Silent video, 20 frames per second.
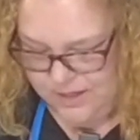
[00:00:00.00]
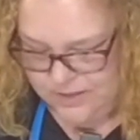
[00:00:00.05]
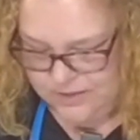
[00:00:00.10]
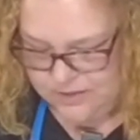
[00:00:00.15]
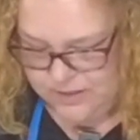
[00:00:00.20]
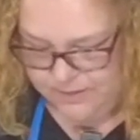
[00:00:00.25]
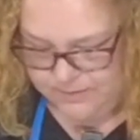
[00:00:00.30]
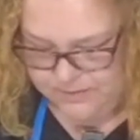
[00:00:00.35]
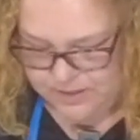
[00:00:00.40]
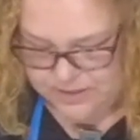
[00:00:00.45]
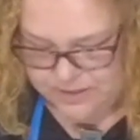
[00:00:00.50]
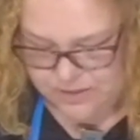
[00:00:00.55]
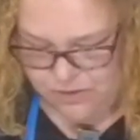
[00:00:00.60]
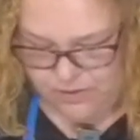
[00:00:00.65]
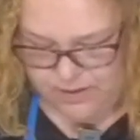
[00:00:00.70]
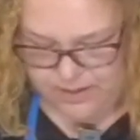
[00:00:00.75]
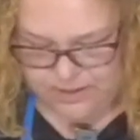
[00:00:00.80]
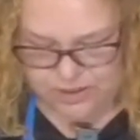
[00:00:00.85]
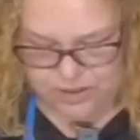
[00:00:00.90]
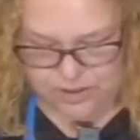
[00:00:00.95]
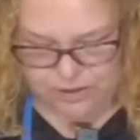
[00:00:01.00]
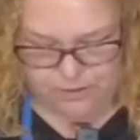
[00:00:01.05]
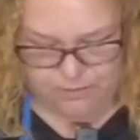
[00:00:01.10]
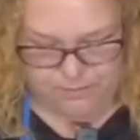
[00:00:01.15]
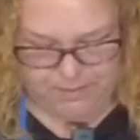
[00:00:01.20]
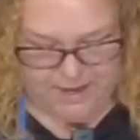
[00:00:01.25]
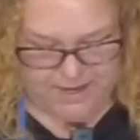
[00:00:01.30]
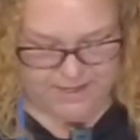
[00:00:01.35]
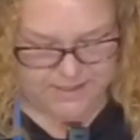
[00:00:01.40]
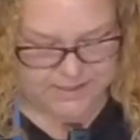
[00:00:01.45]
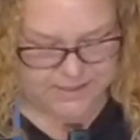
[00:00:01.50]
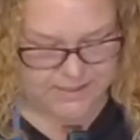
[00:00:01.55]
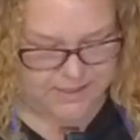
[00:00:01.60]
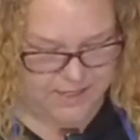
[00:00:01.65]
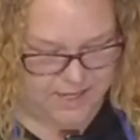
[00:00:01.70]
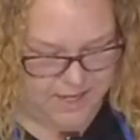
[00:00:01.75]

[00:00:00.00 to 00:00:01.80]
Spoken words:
So I'm just going to paste it